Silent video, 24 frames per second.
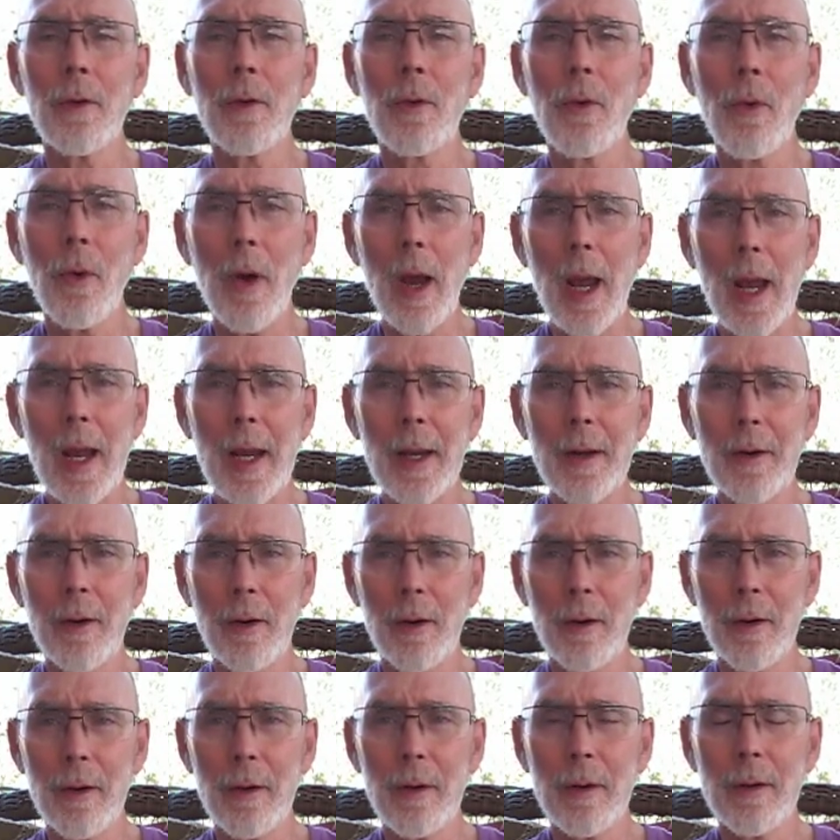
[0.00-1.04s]

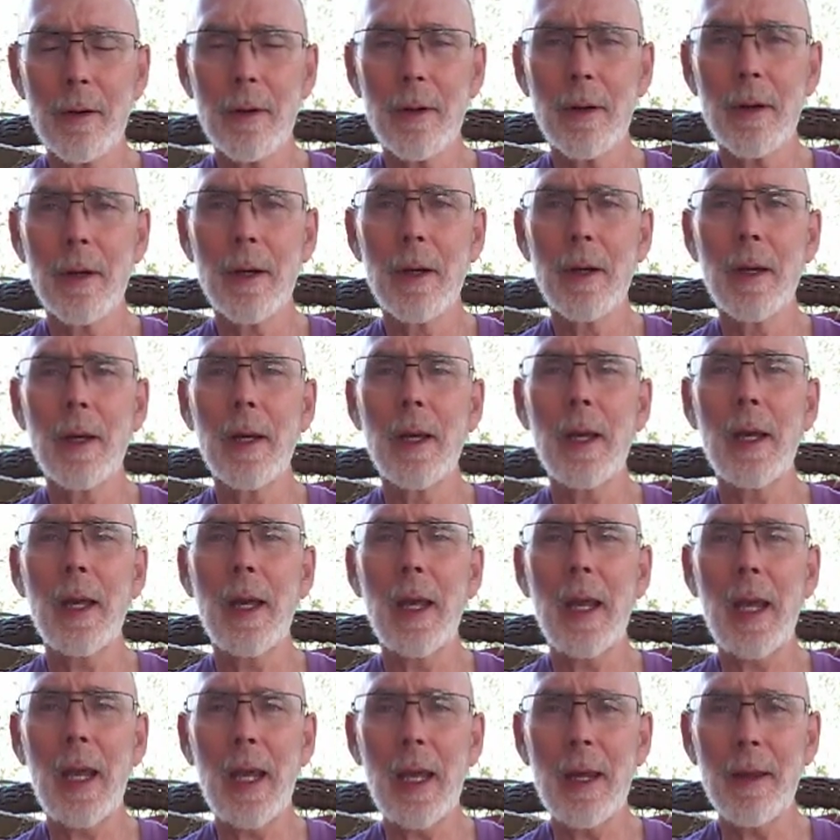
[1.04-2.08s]
Greater
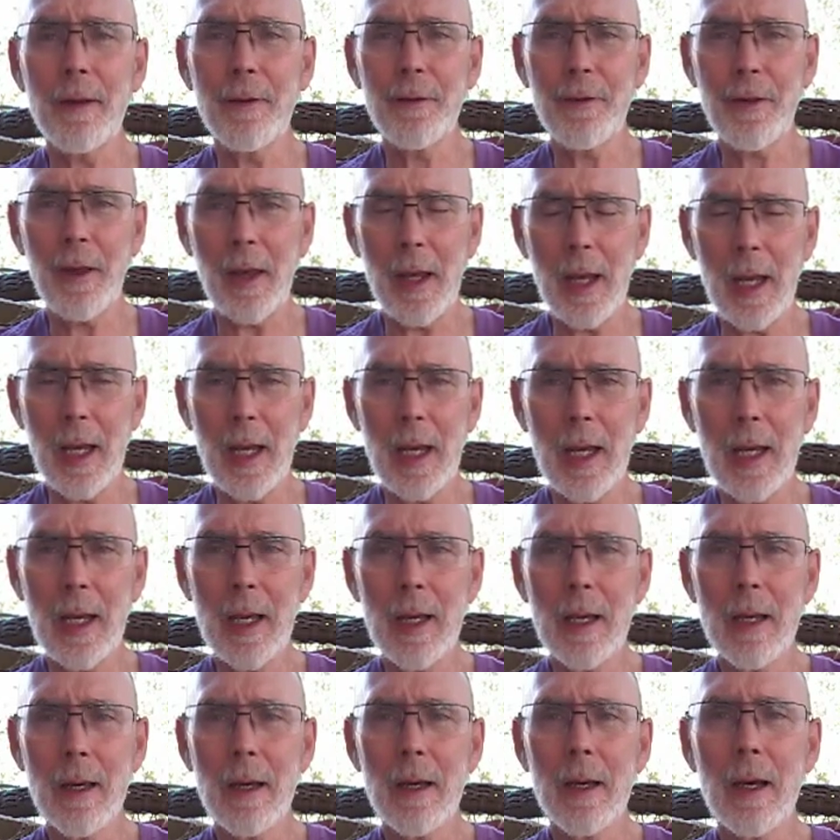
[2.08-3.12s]
is
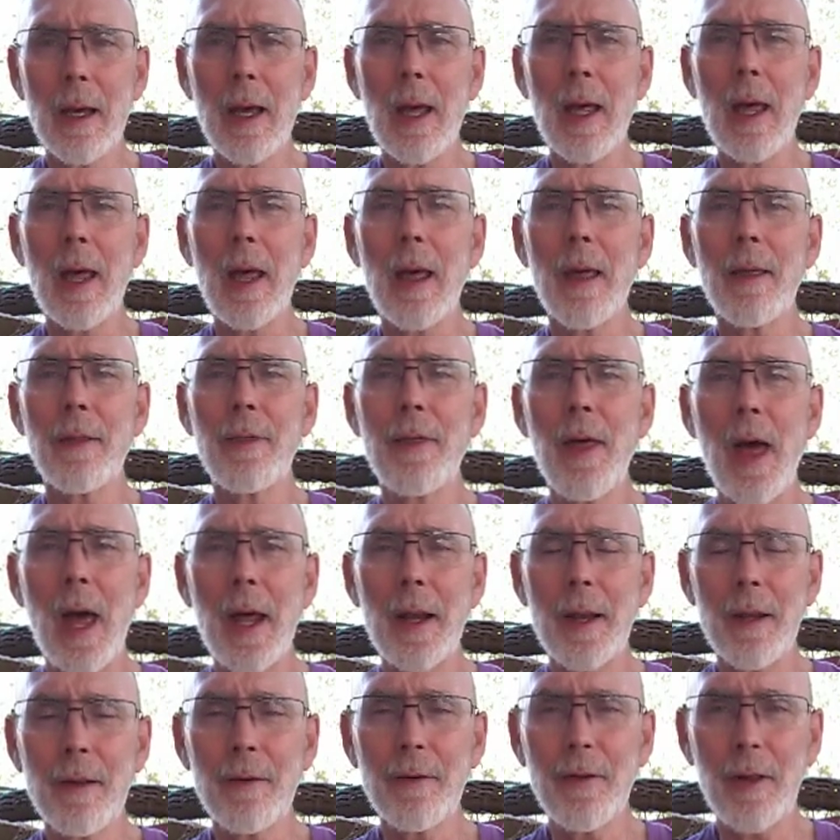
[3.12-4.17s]
he
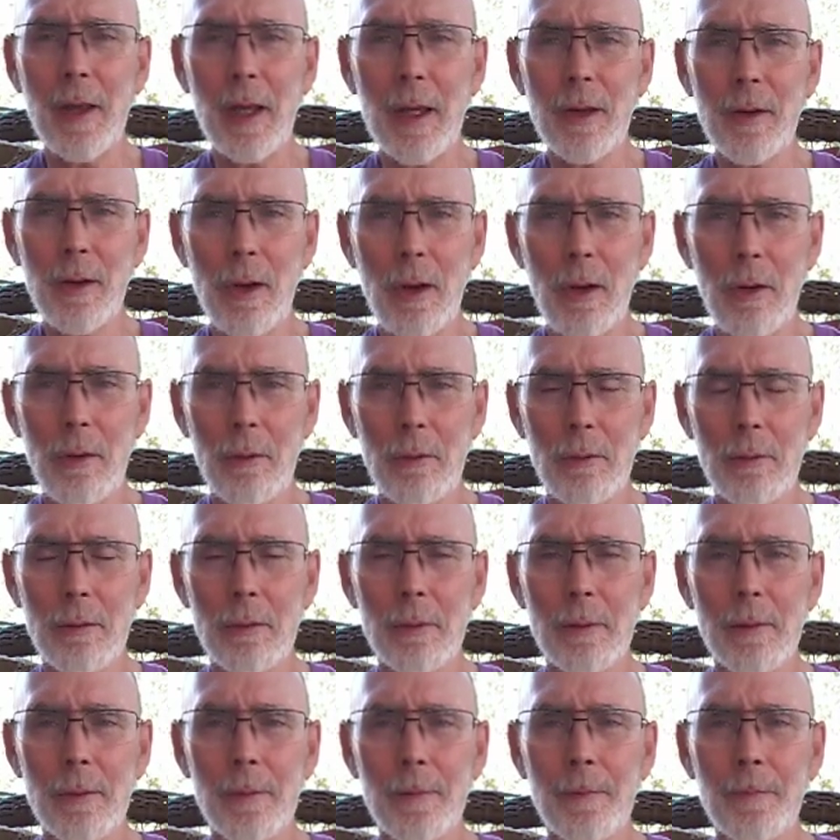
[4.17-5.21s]
that is in you
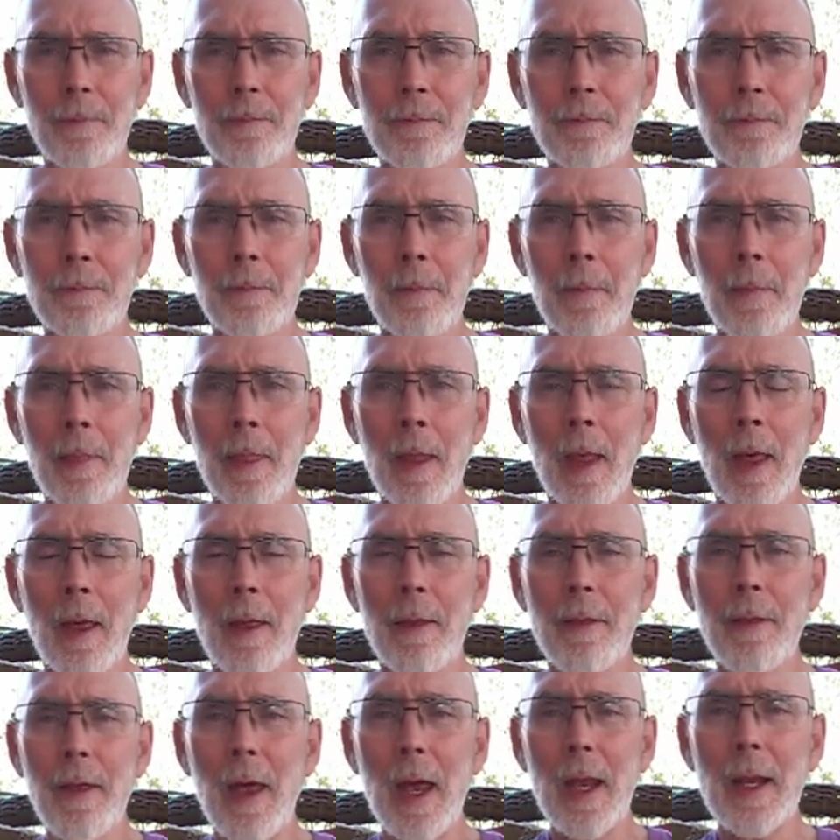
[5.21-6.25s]

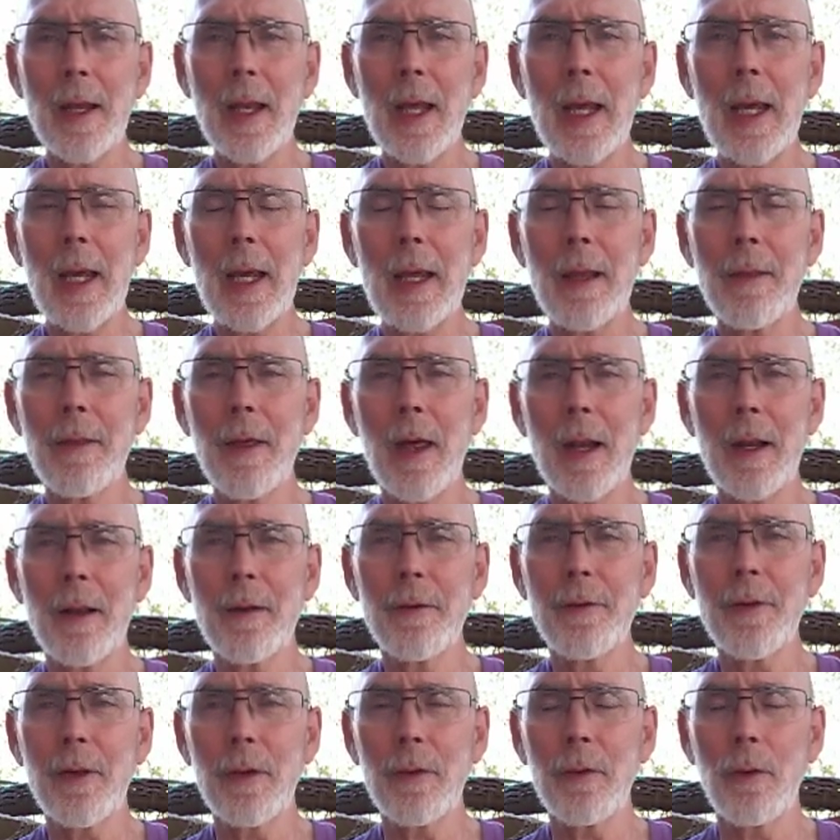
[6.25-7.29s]
than he that
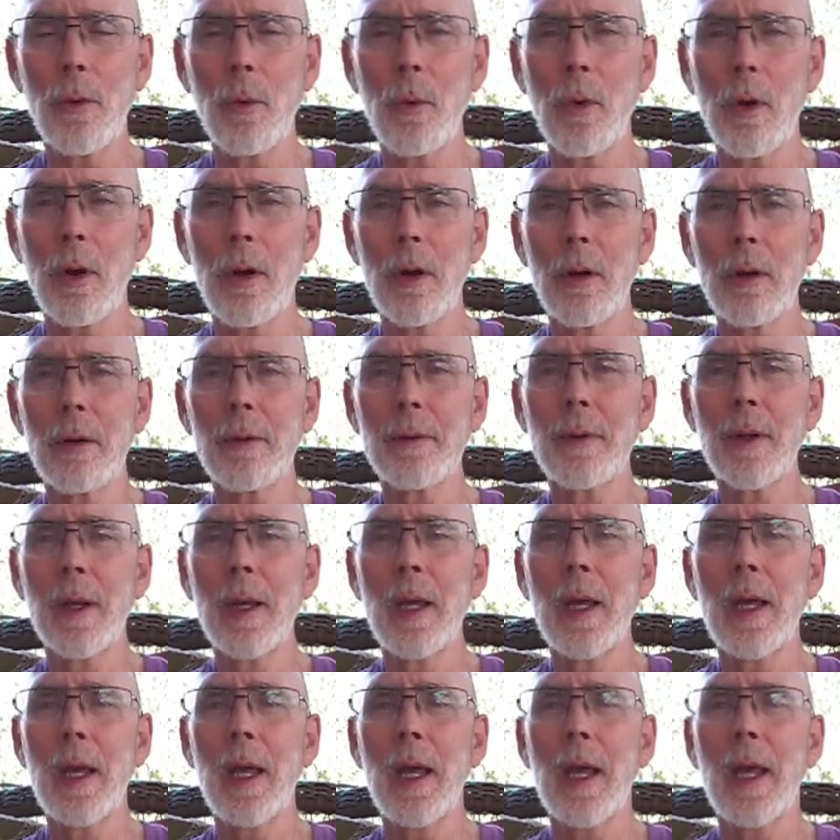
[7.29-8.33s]
is in the world.
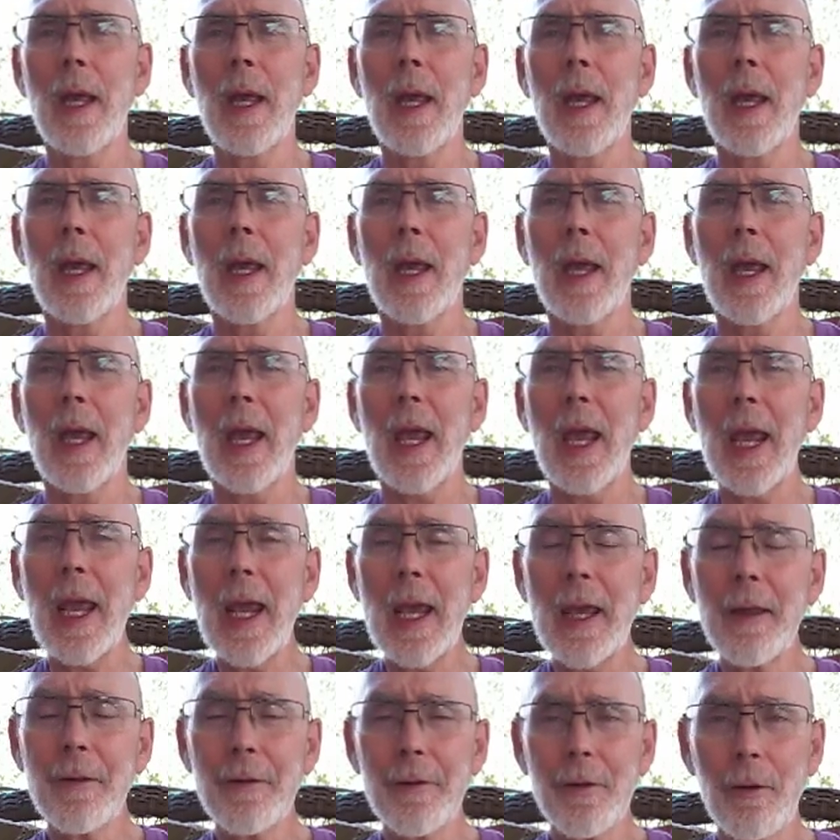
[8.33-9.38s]

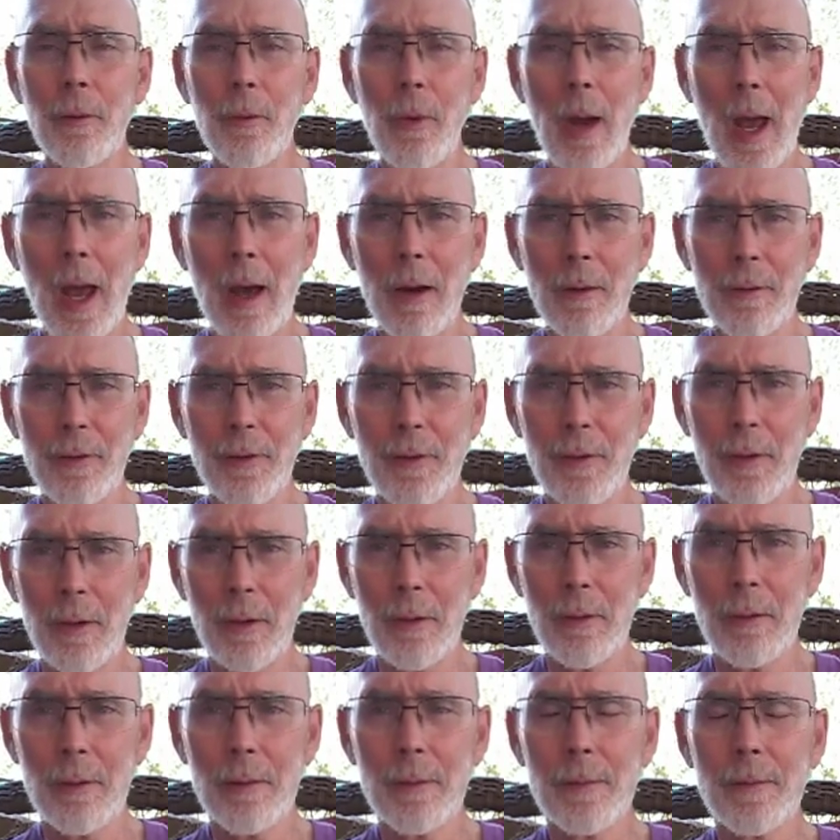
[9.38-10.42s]
He surrounds
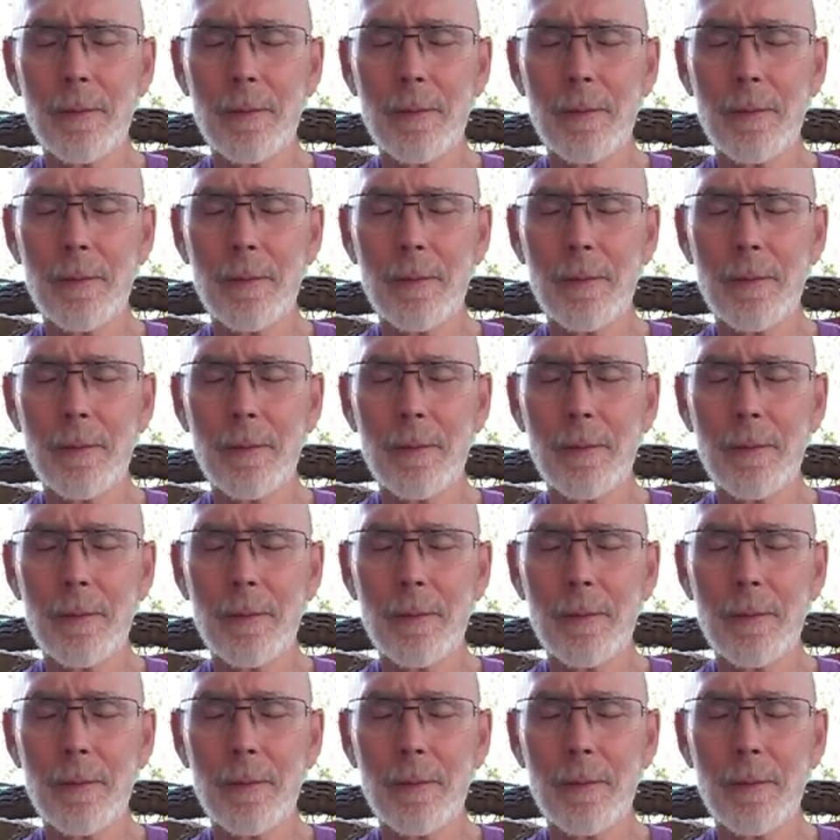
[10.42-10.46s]
you.